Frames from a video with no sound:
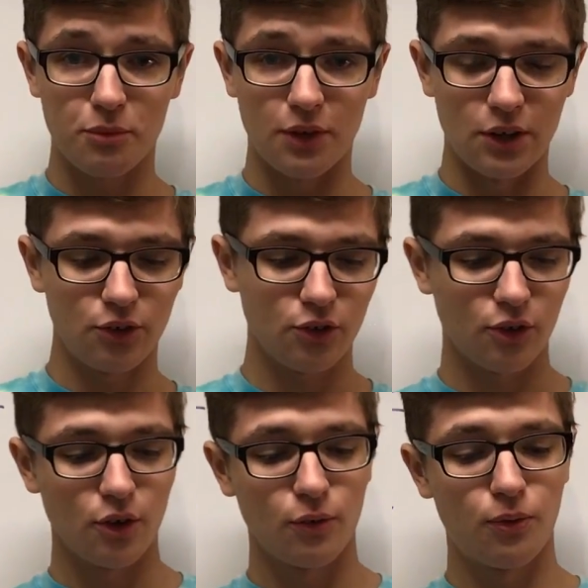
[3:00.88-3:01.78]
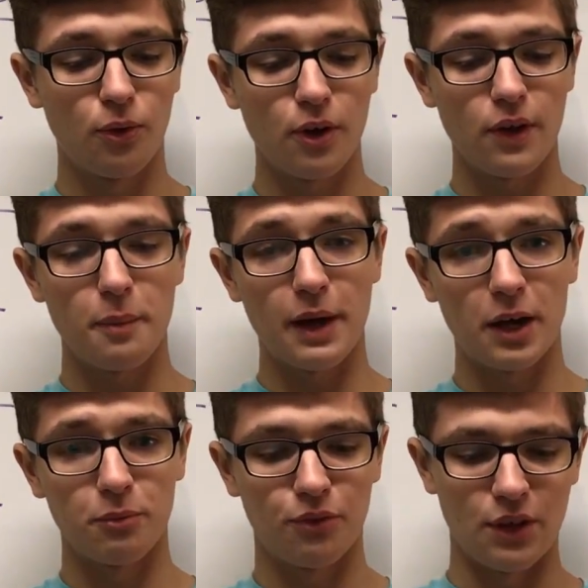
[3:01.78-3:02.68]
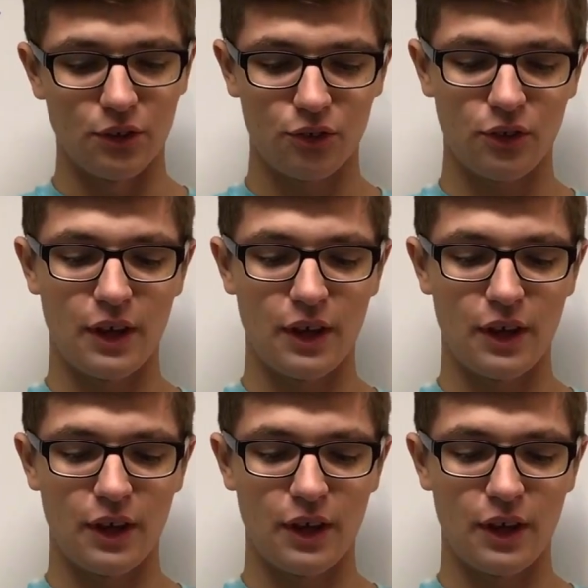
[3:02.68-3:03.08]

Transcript: face, 4 on the bottom face,